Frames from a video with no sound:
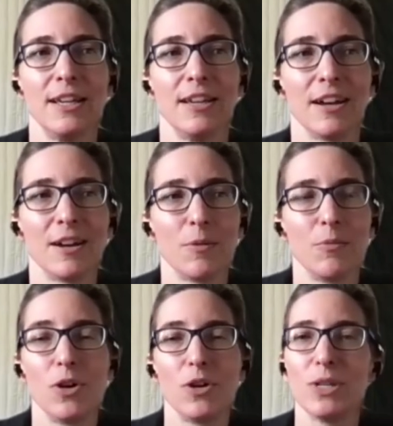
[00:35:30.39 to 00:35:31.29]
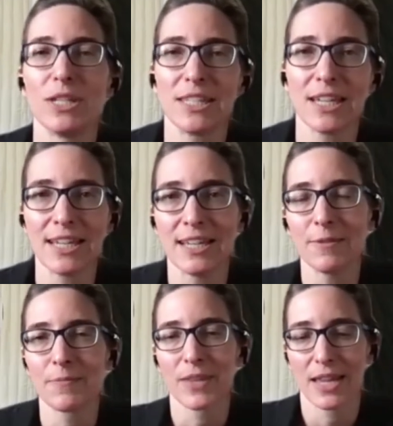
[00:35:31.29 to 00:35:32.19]
um, what we
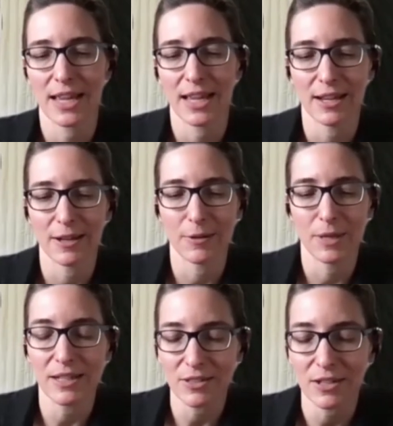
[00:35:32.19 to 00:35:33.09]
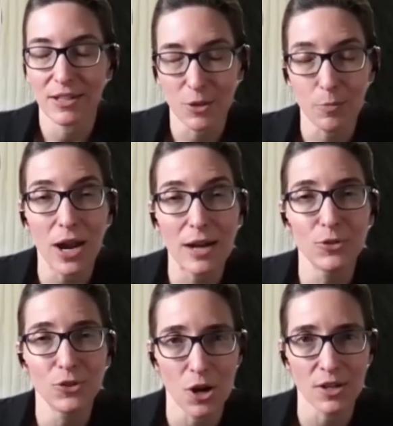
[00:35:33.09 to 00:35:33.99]
see um, it's it's the brown
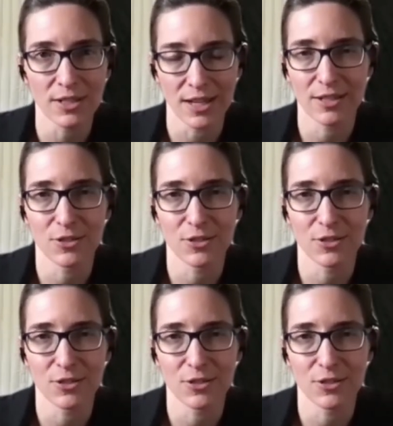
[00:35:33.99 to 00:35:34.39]
dog tick.